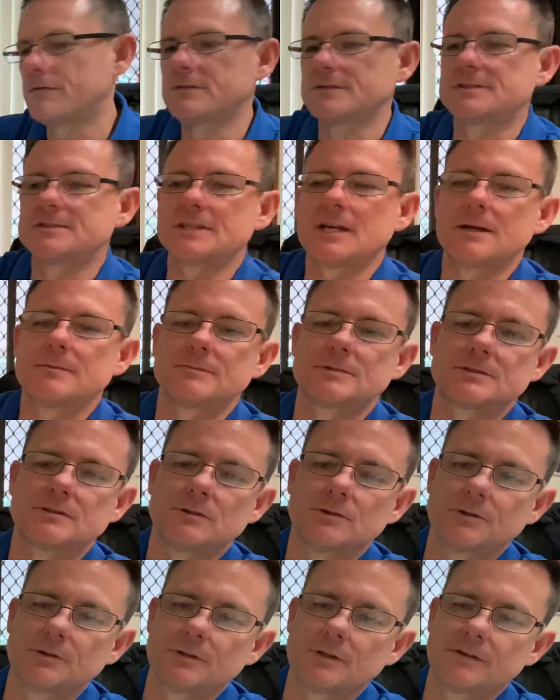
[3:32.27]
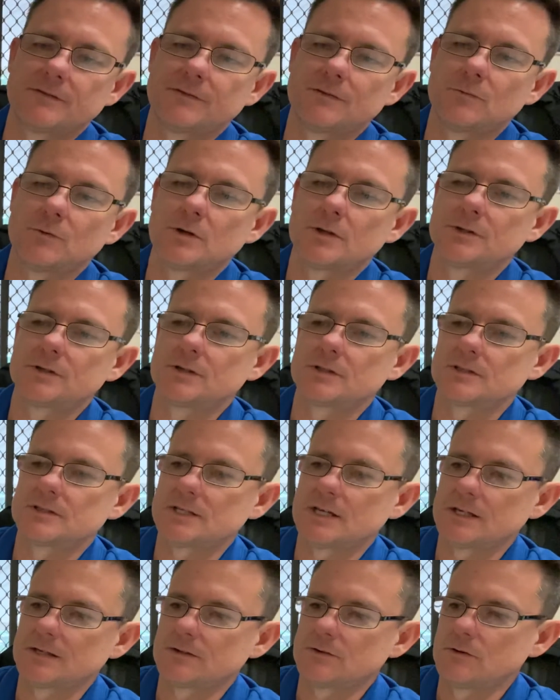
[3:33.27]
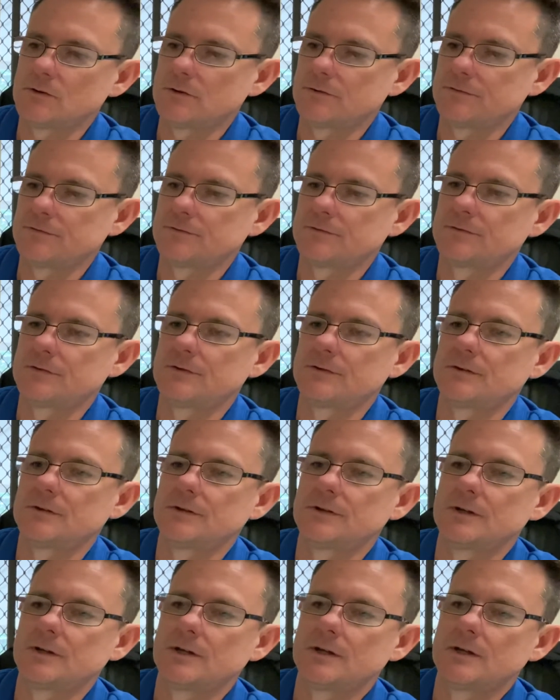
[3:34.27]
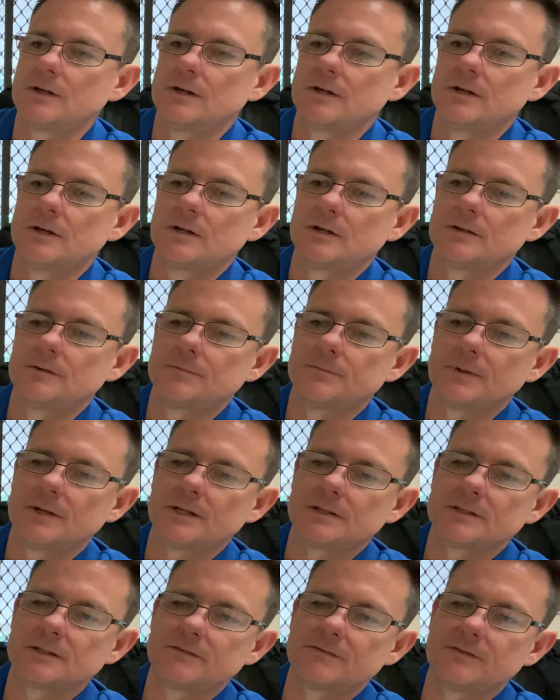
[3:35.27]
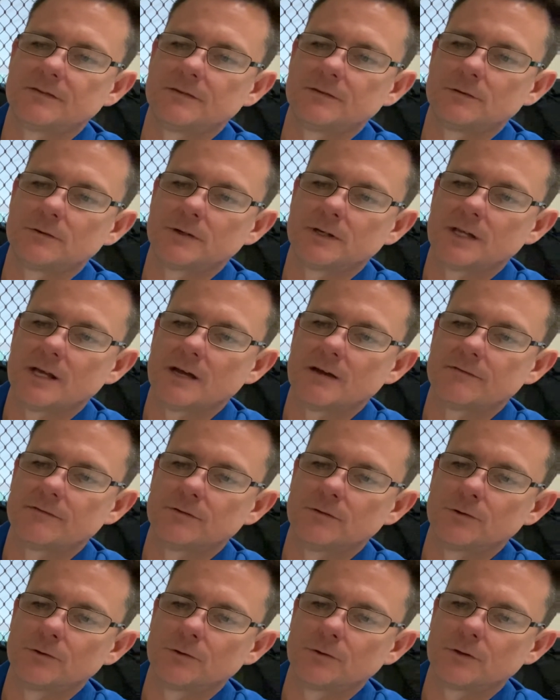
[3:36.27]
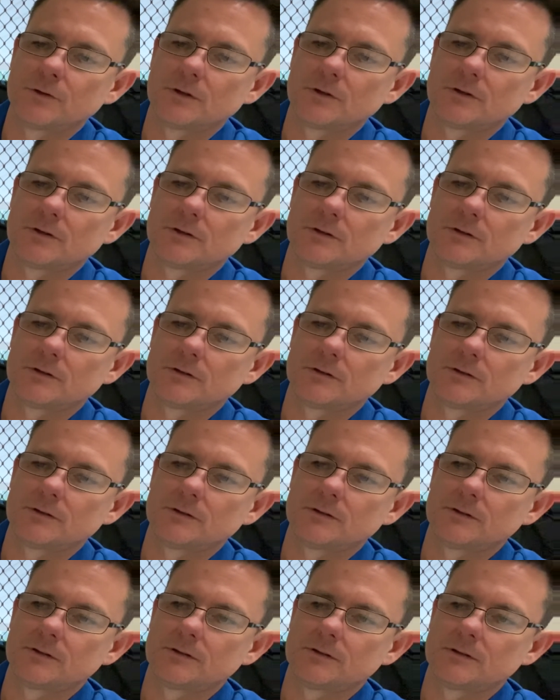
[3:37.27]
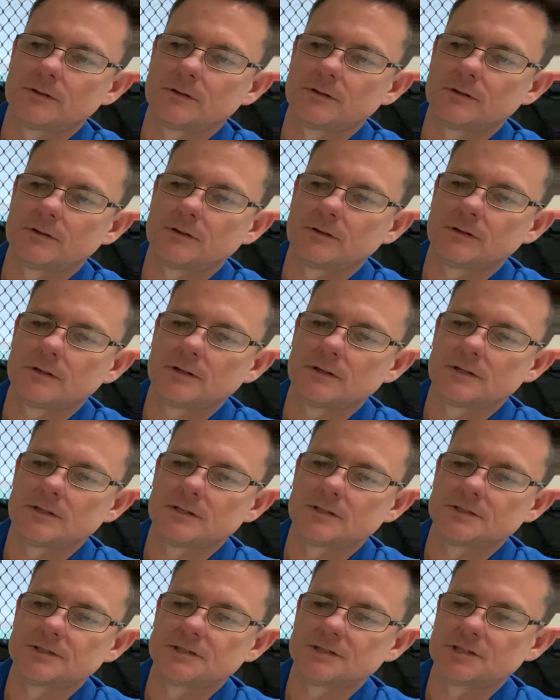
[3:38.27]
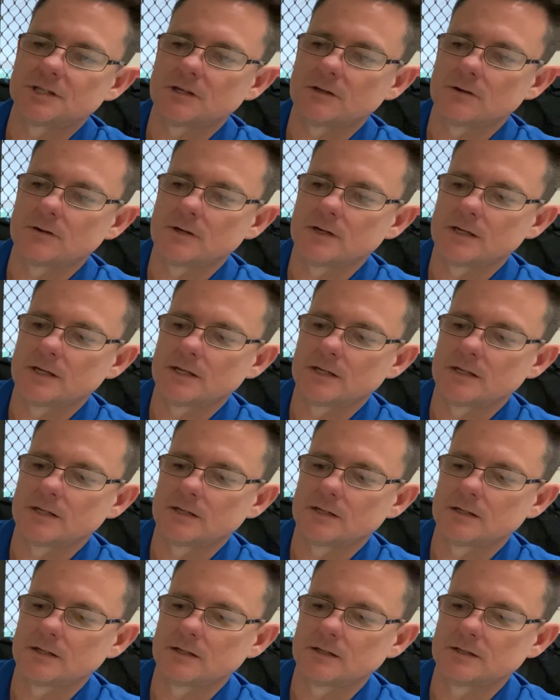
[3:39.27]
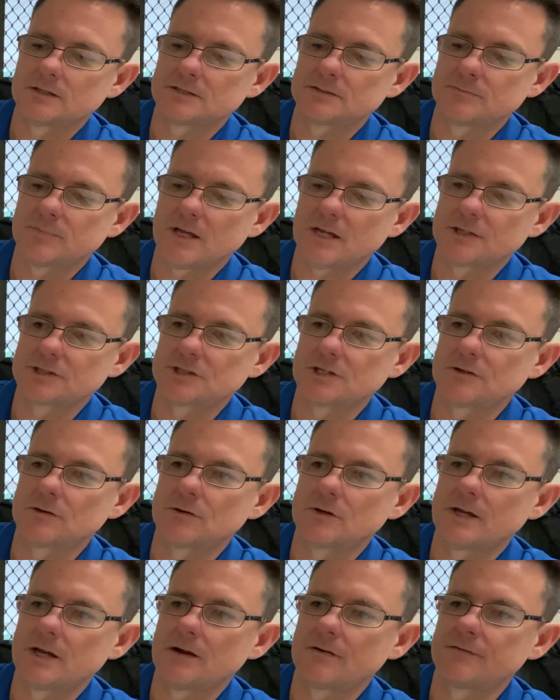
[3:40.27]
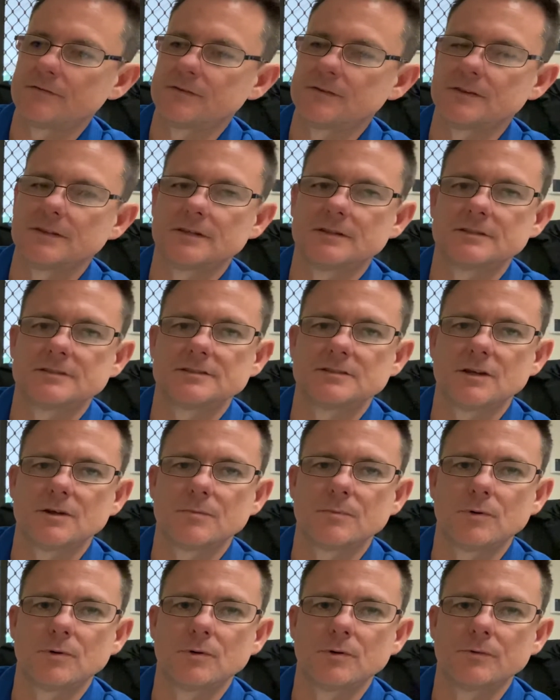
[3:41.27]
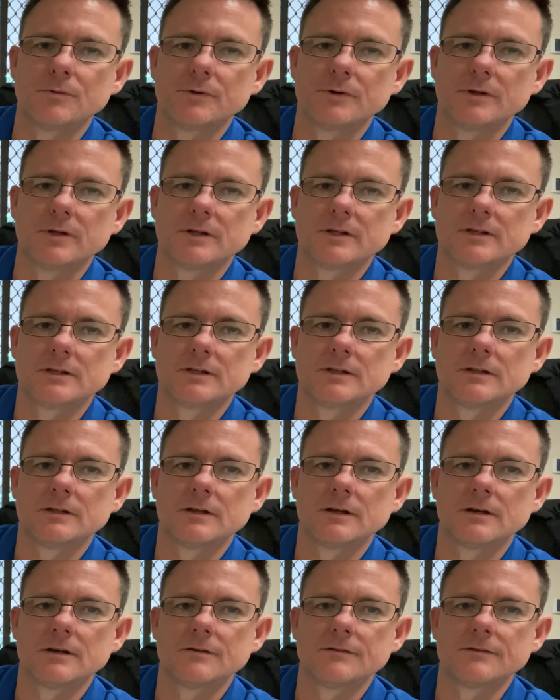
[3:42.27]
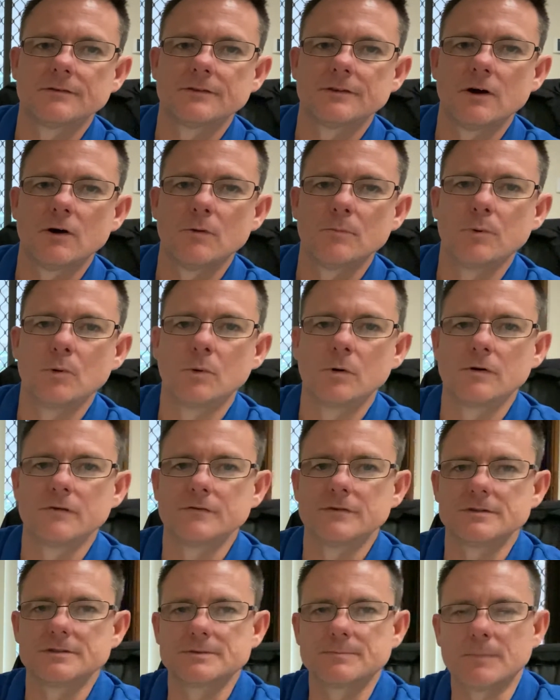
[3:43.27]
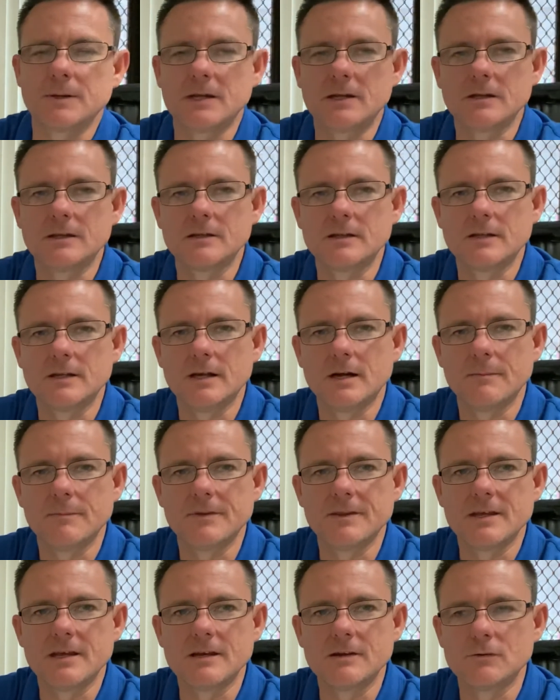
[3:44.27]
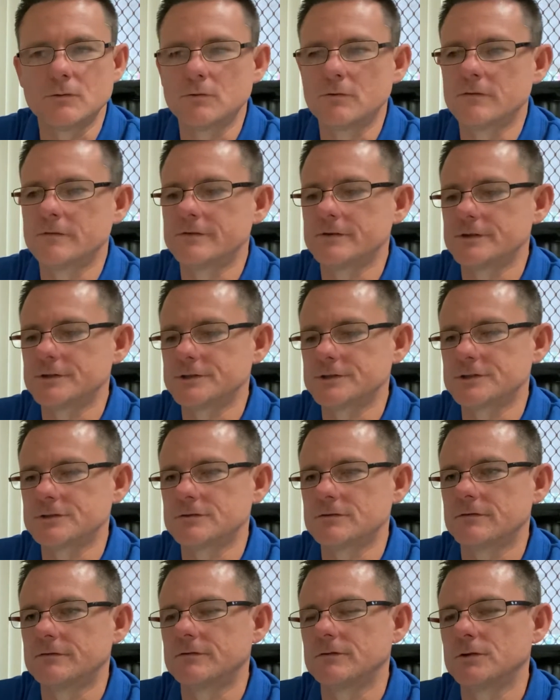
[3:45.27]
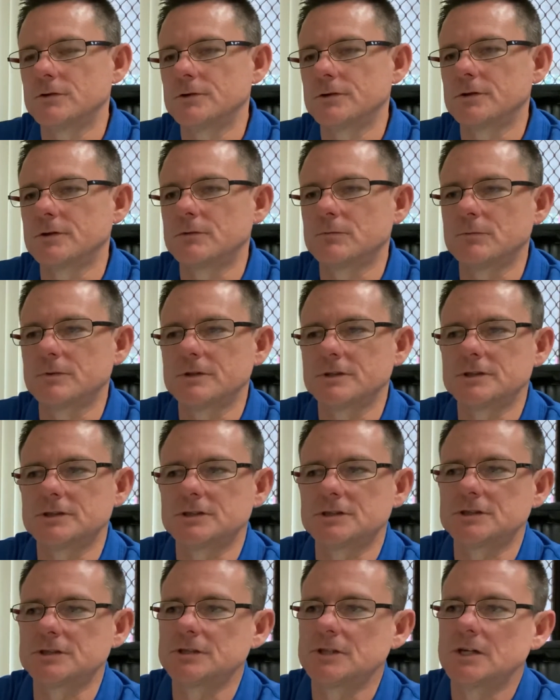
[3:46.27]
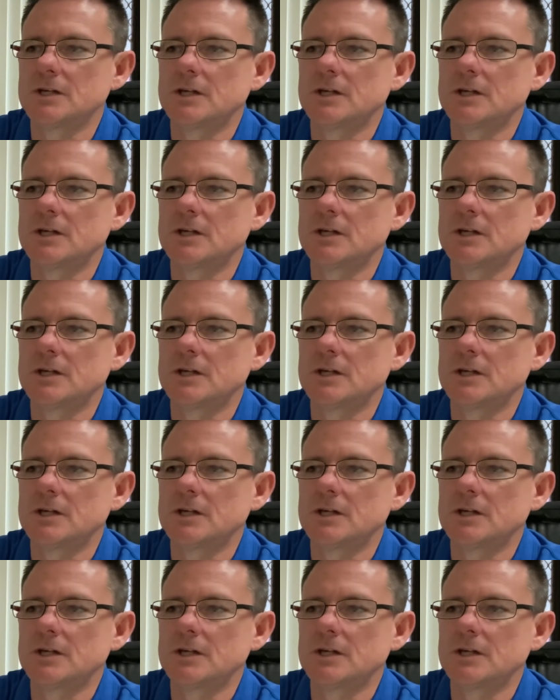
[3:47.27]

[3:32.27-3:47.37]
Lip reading: and same as Luke, if you want, you can take it off. But if you already have Luke in his Jedi, in his Black Jedi outfit, then there's no point really. The whole point of it is picking up the Endor version of Luke, which